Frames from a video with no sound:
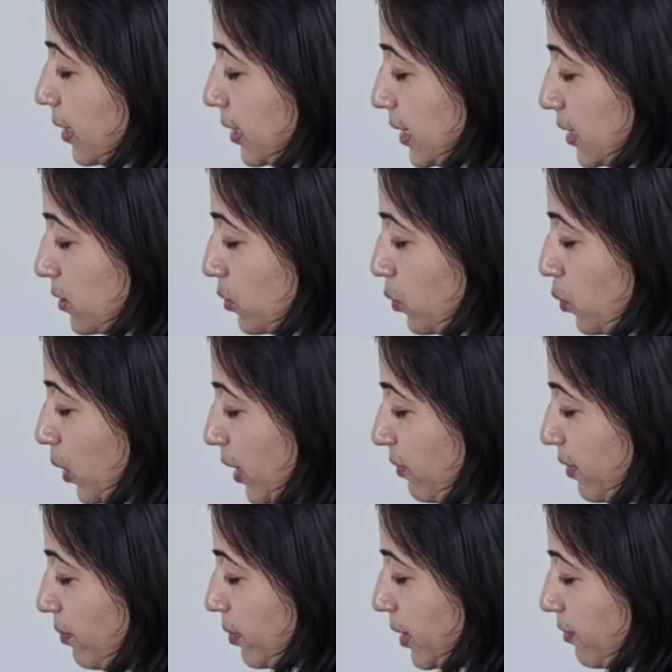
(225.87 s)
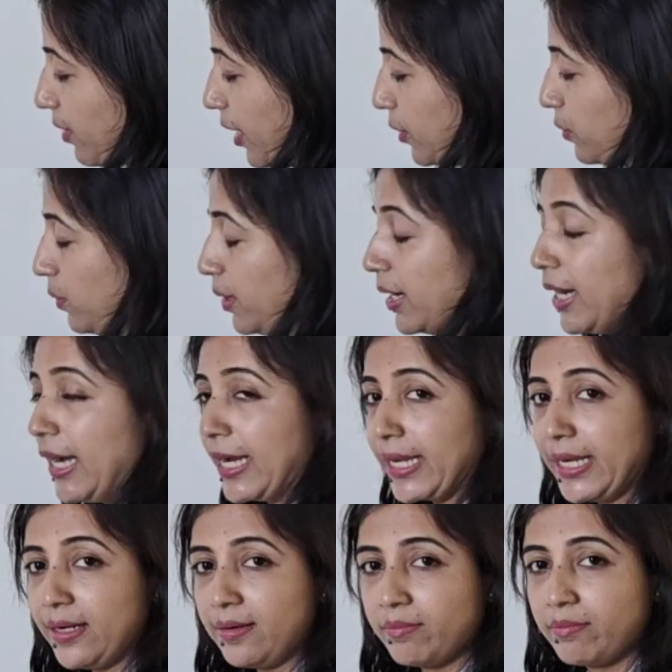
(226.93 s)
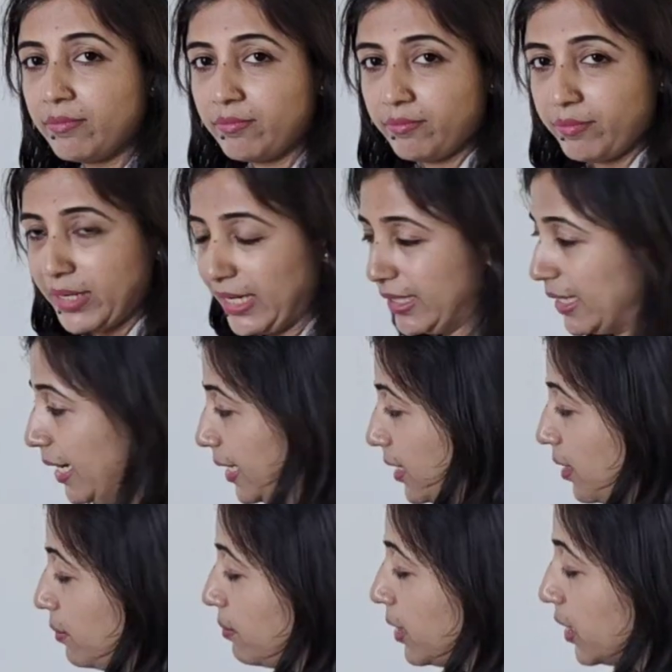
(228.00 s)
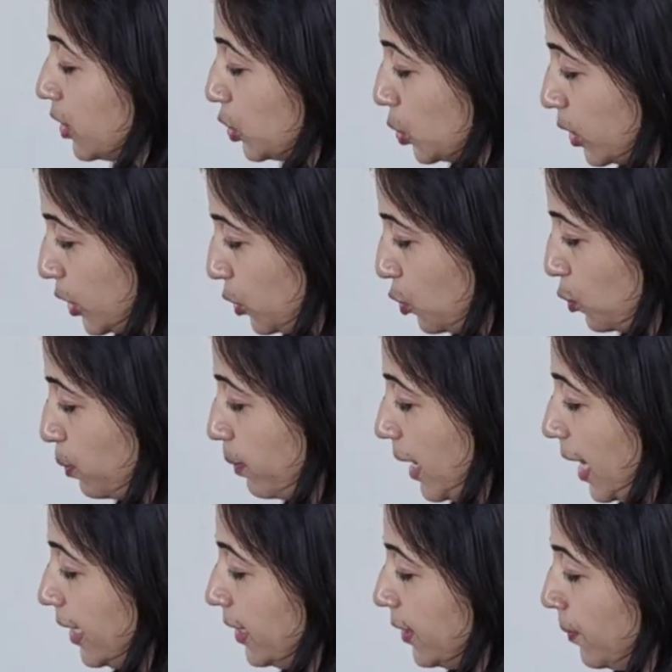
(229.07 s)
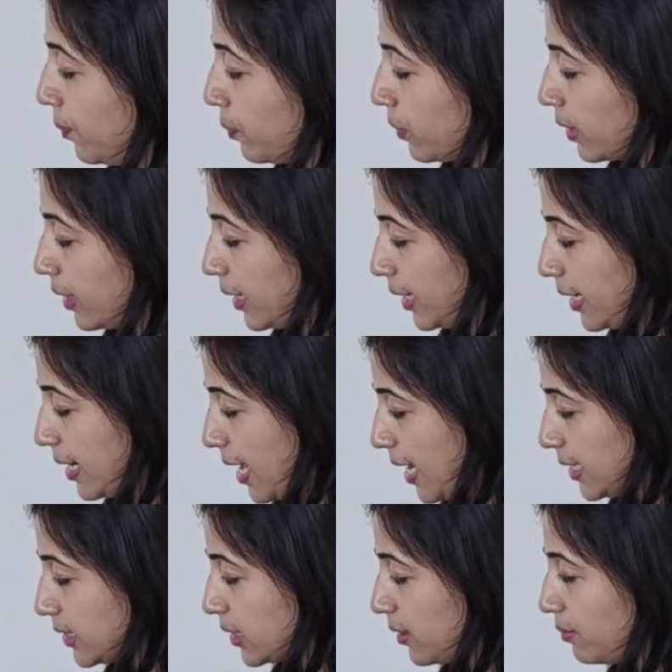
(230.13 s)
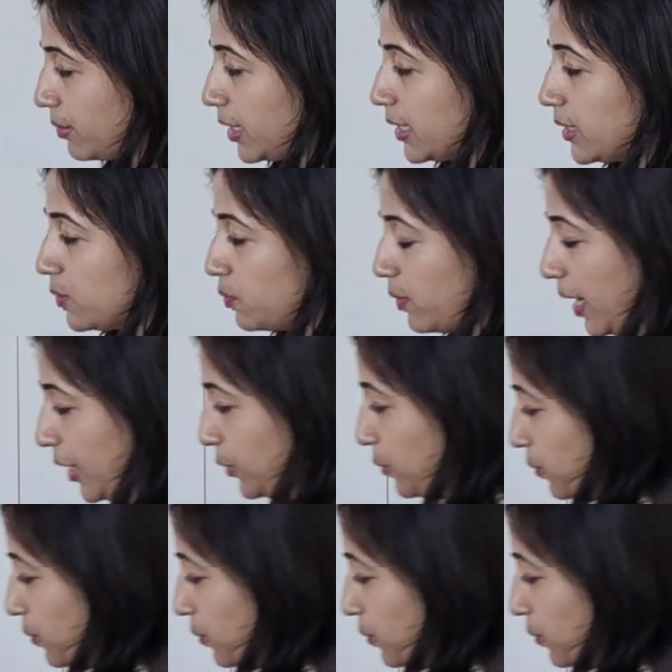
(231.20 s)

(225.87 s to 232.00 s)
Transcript: this 155, again break that number into the two parts. Here last number is 5,